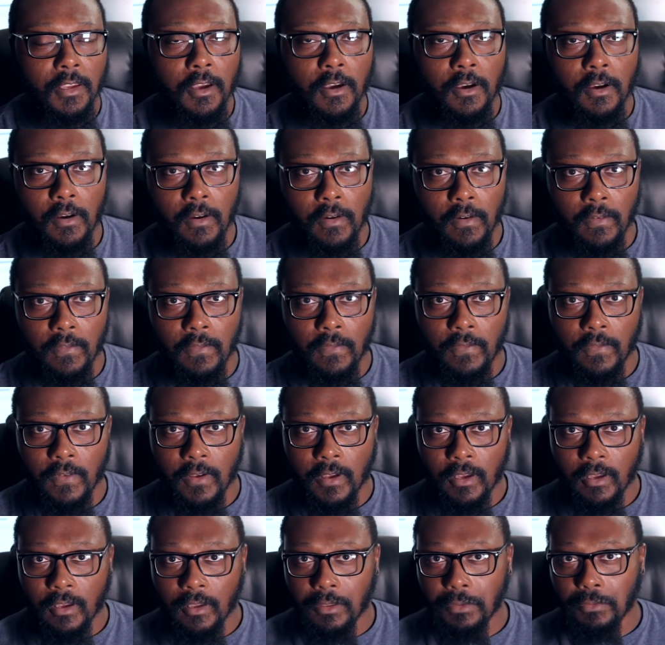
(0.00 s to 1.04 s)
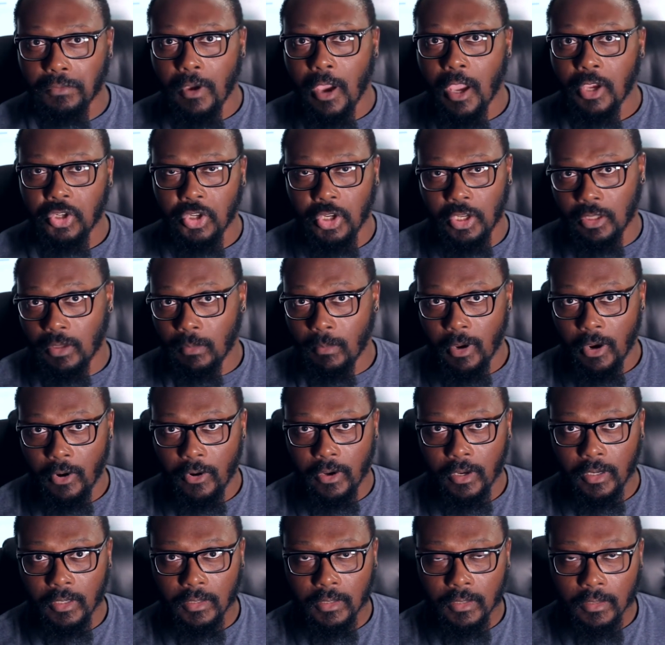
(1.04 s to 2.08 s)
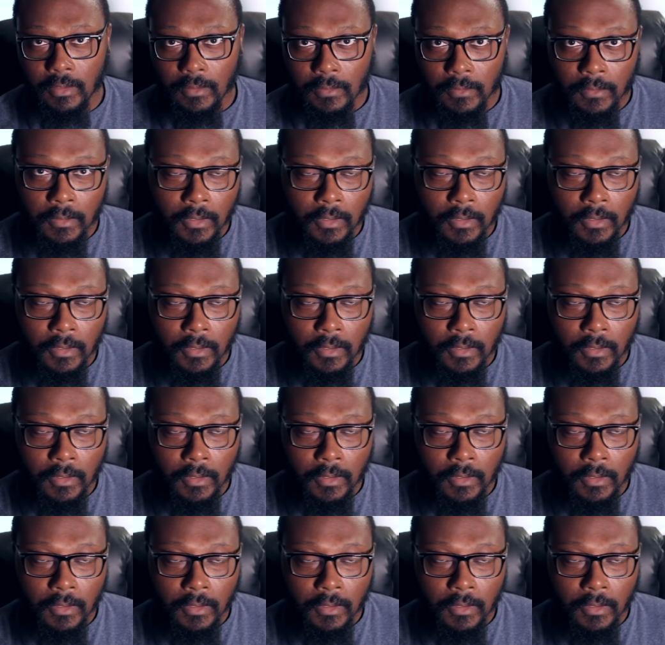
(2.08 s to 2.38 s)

of thrashing the bearings.